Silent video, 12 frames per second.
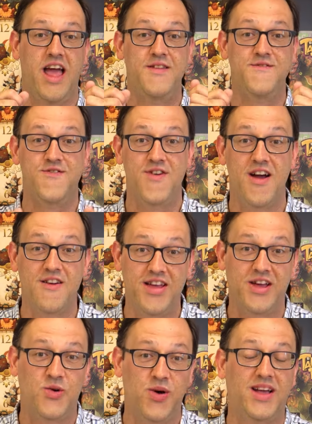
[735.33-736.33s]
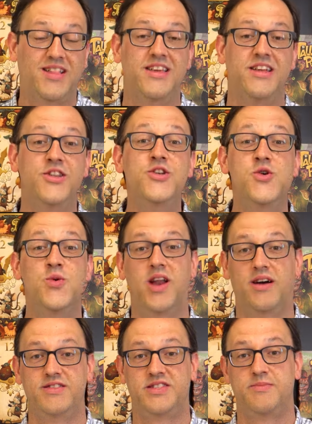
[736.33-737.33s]
and very quickly knew what
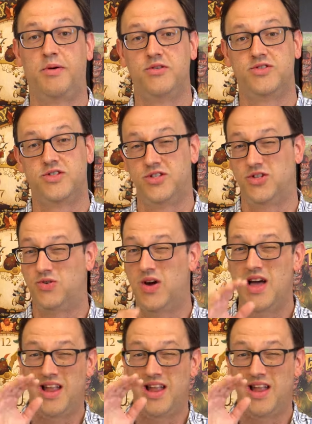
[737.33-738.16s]
I was supposed to do.